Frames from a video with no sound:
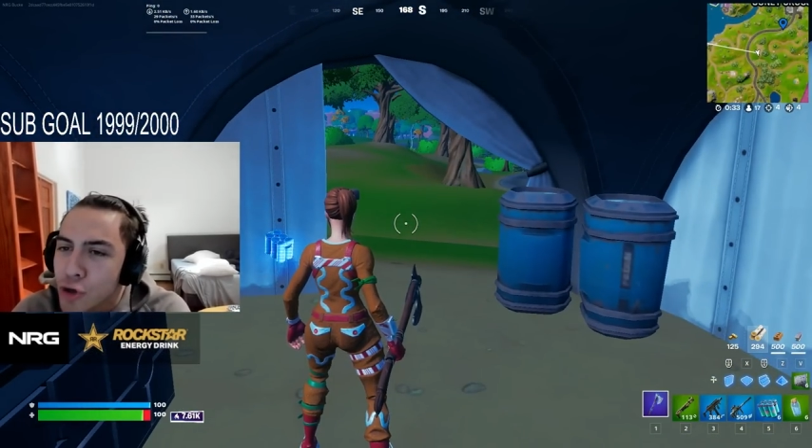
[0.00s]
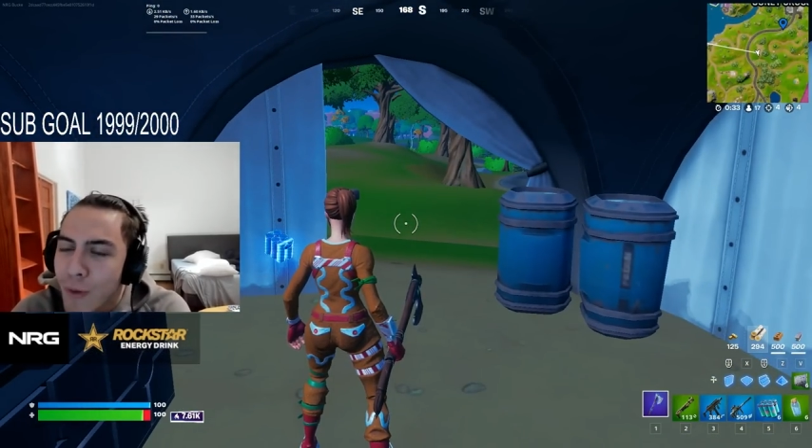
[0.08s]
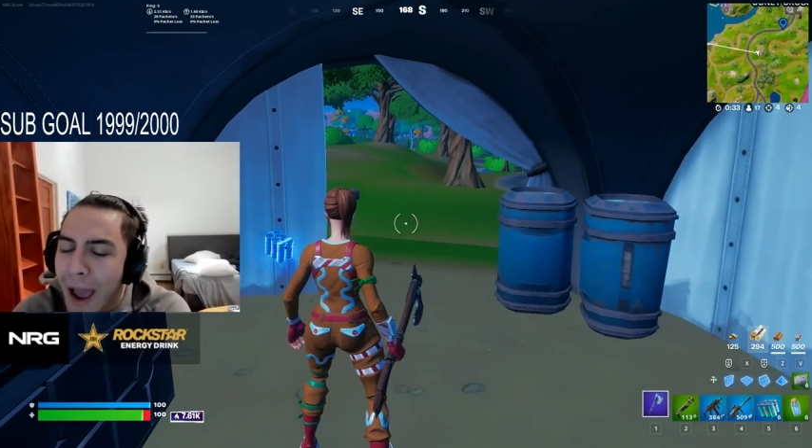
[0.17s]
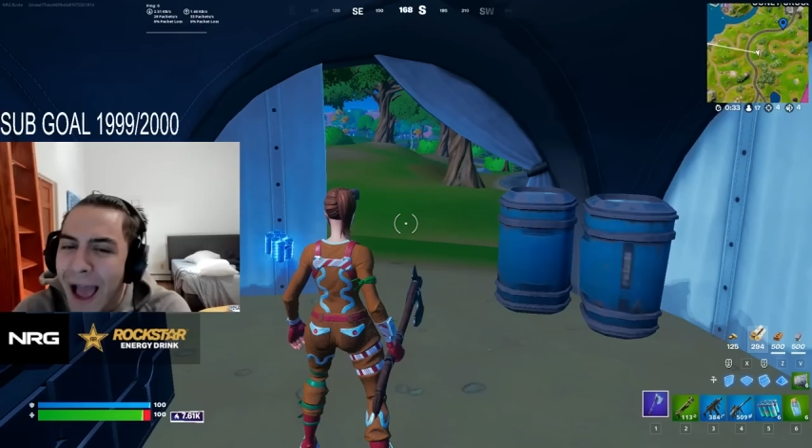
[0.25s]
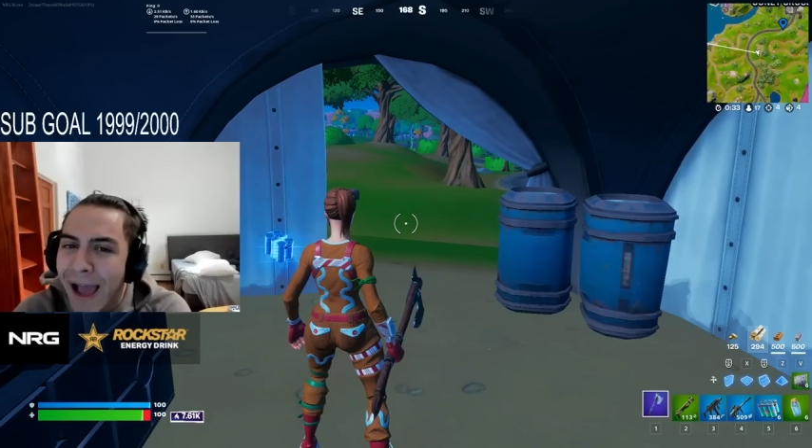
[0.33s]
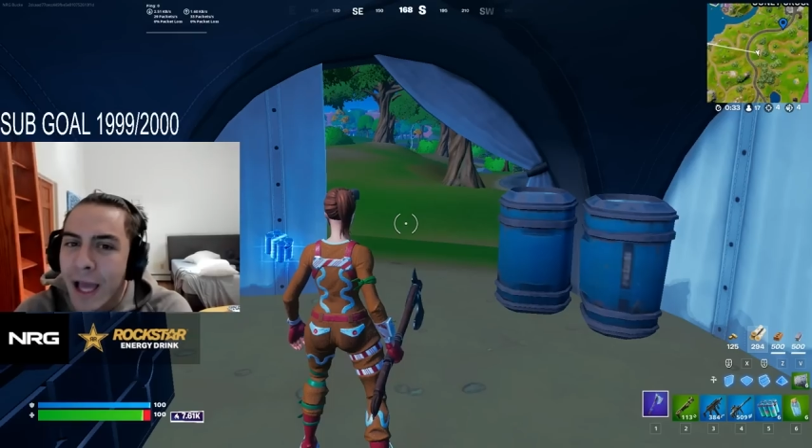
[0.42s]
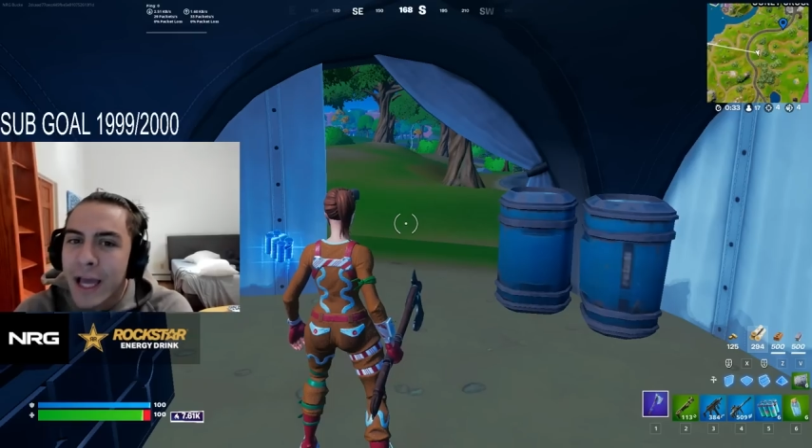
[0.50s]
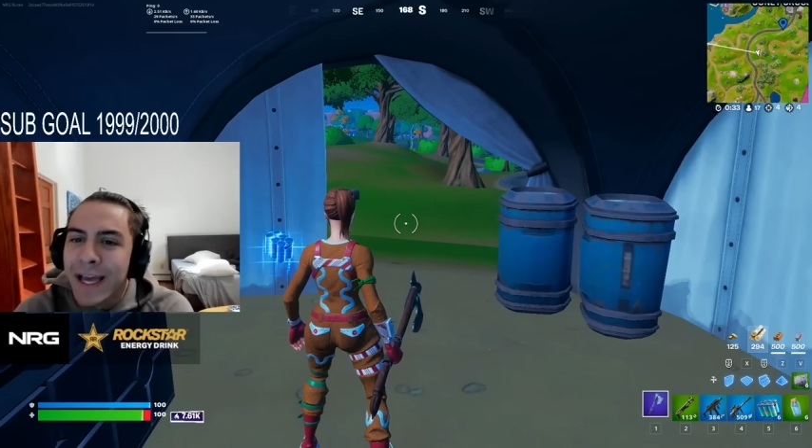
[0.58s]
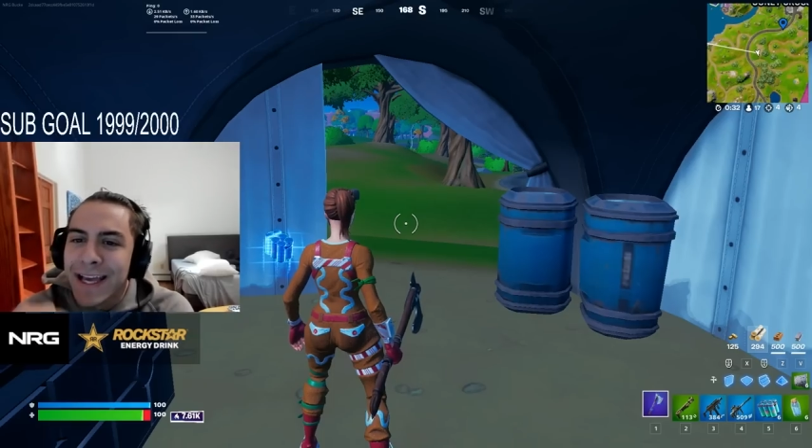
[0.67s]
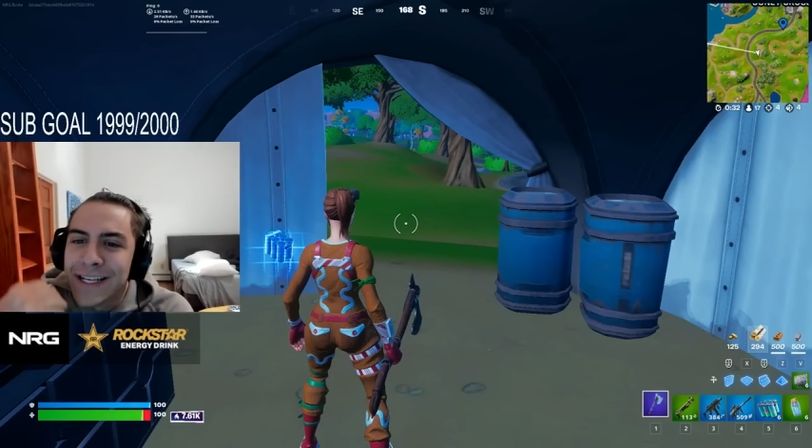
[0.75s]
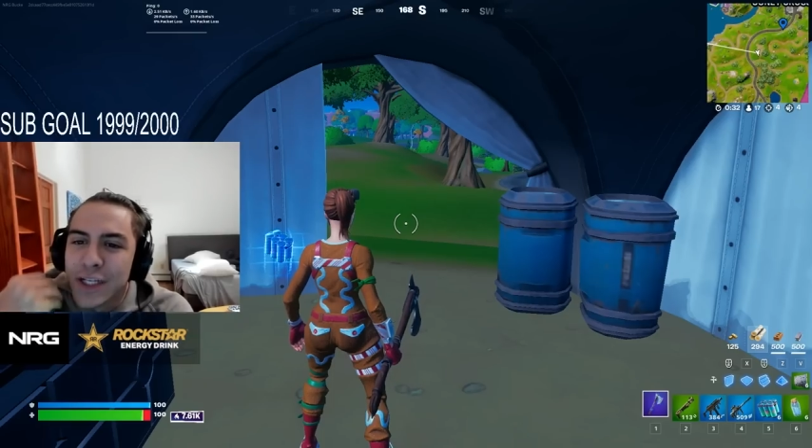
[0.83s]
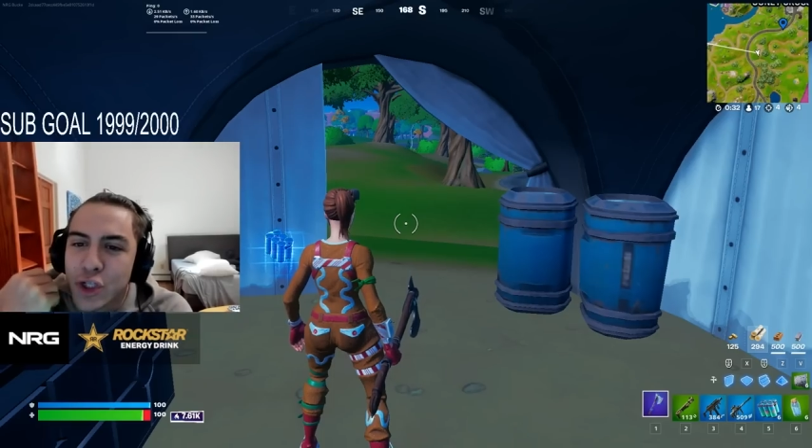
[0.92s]
you at
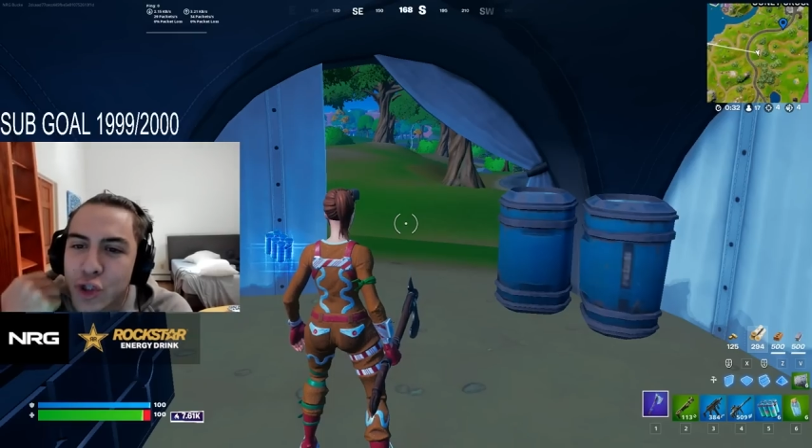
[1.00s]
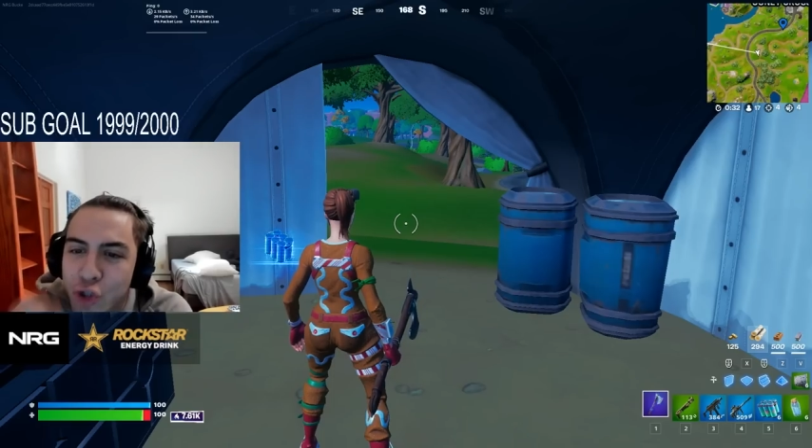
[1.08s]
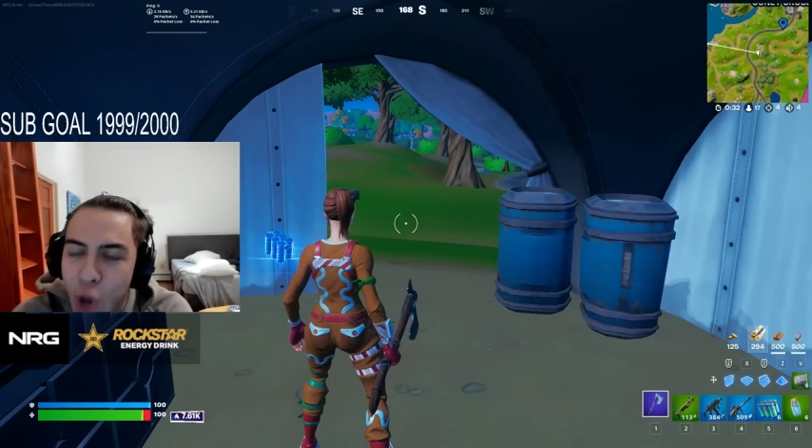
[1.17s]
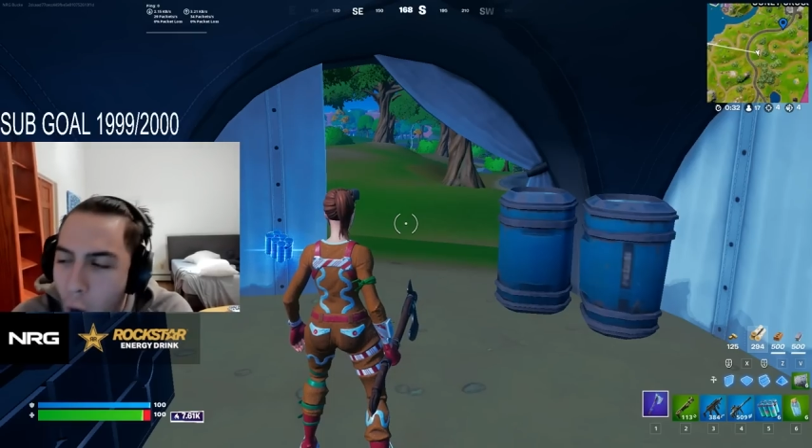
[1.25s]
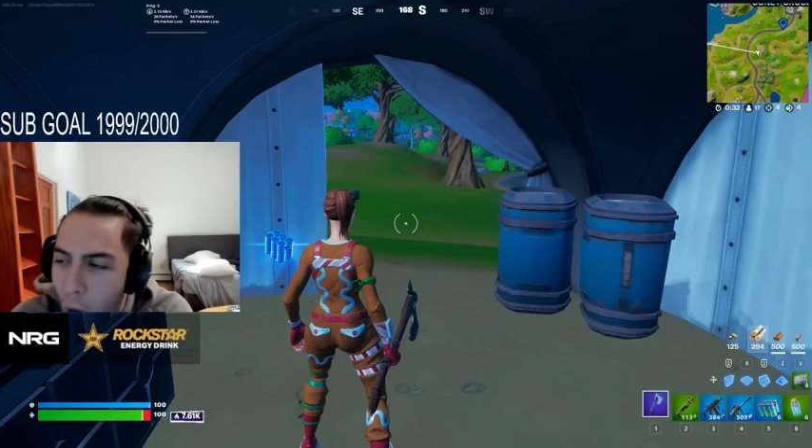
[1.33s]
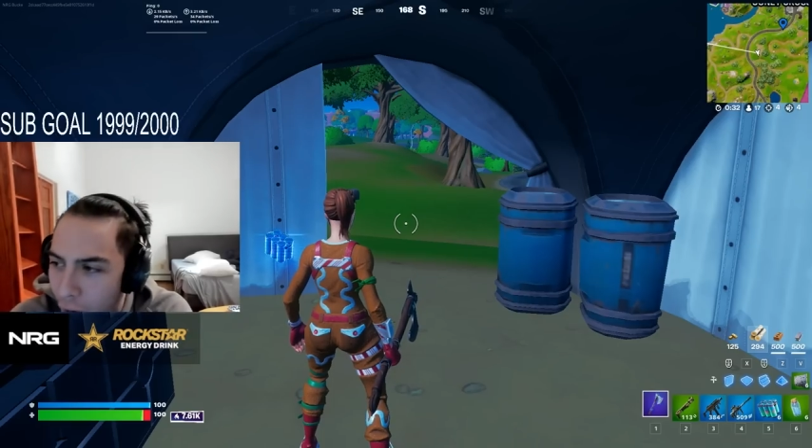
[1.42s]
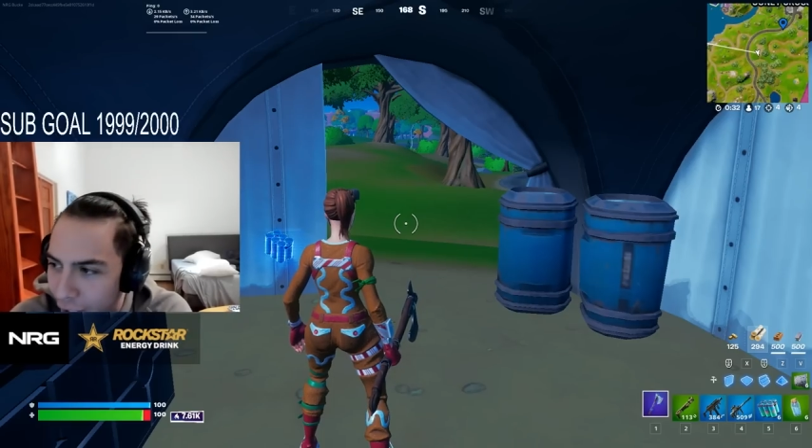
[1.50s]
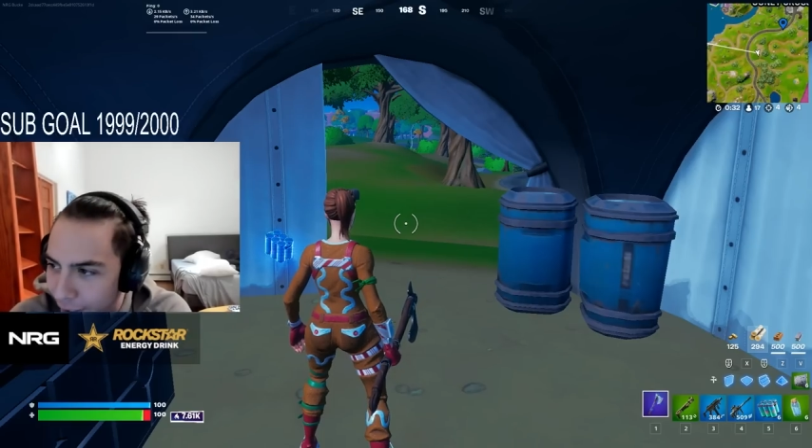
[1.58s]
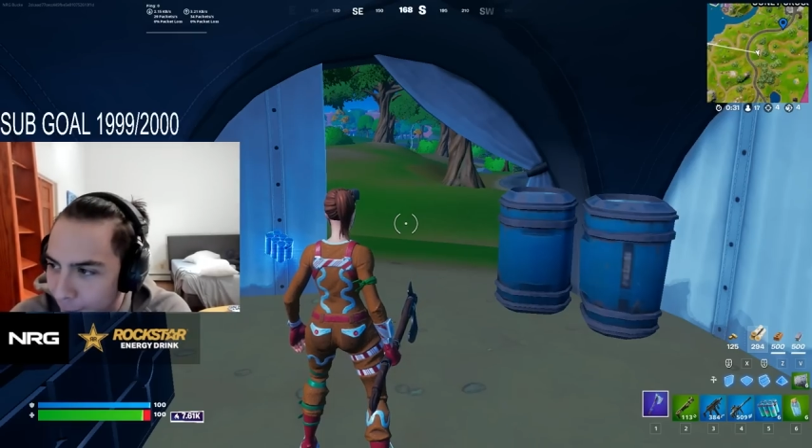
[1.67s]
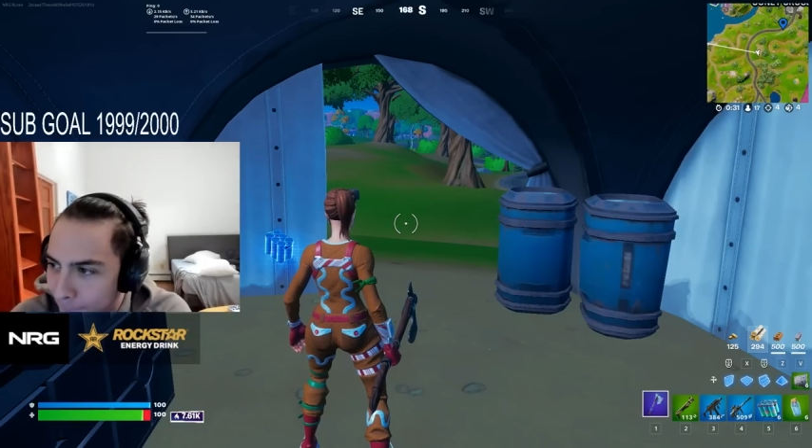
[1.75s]
is dog.